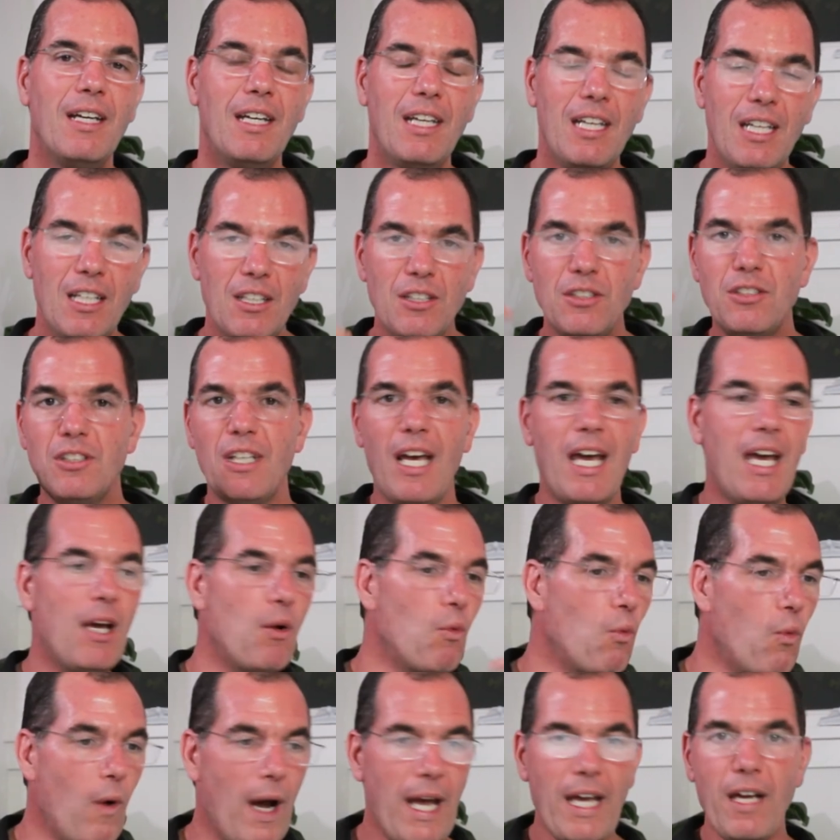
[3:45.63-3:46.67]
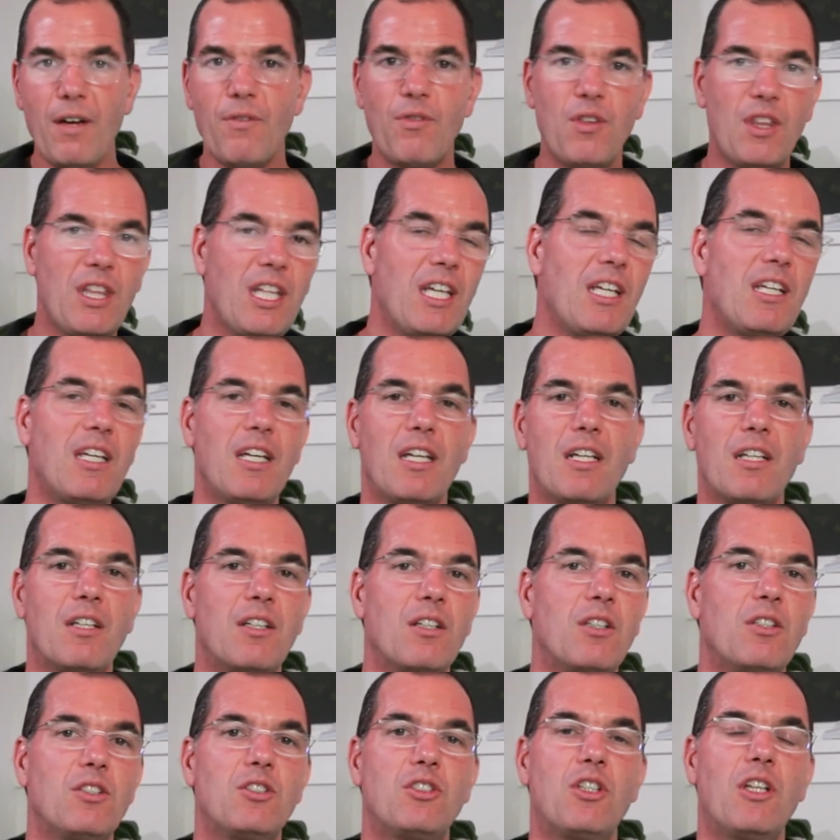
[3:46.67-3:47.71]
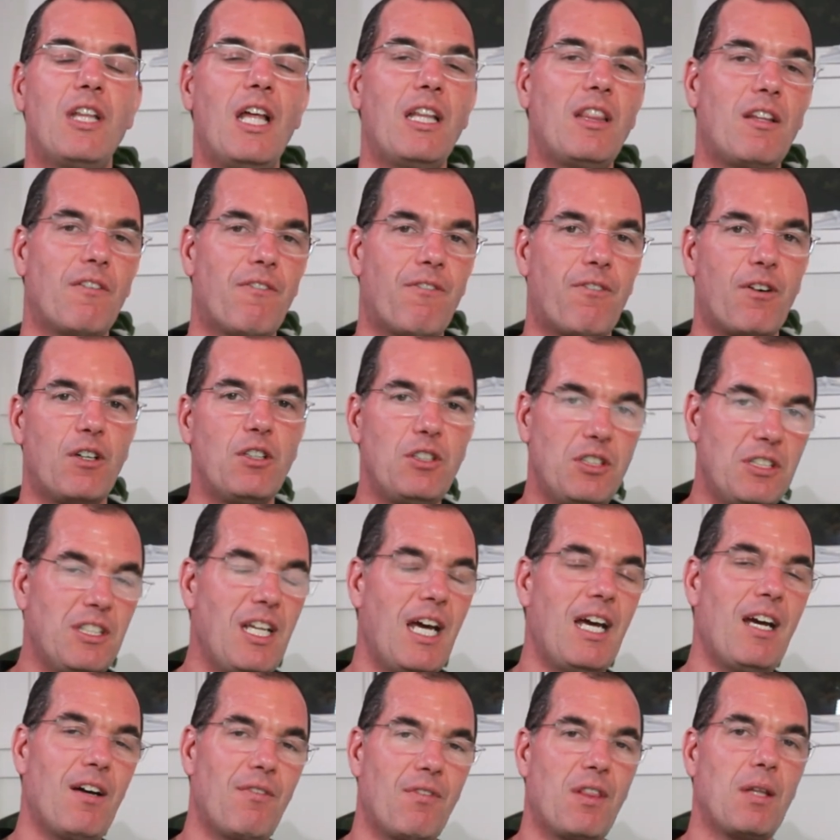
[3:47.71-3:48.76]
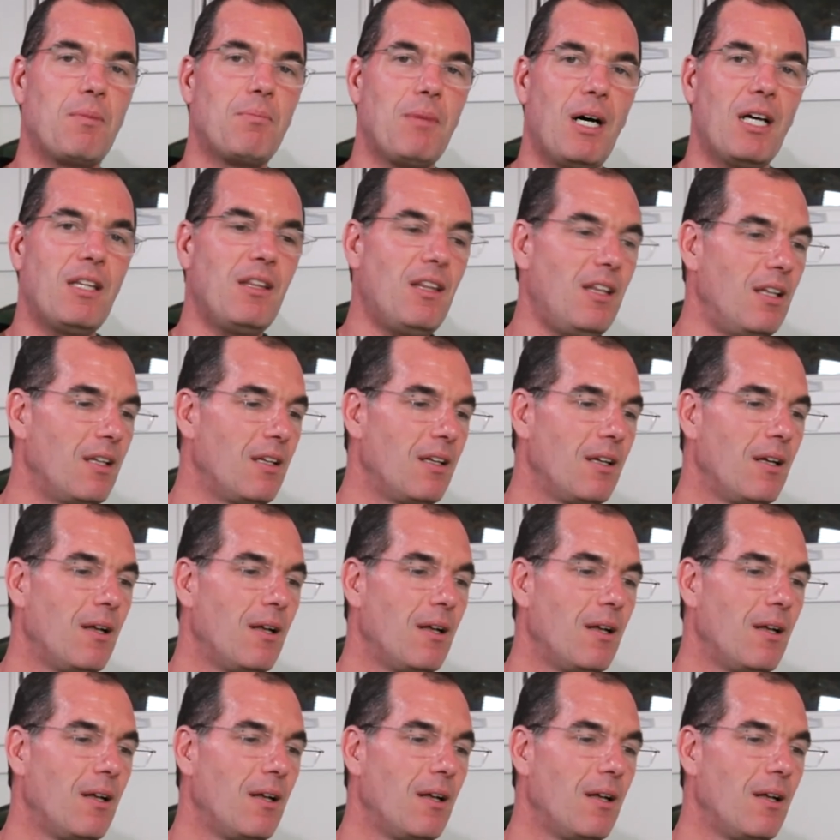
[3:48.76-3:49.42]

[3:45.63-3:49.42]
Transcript: is a way of thinking so that the first day of the month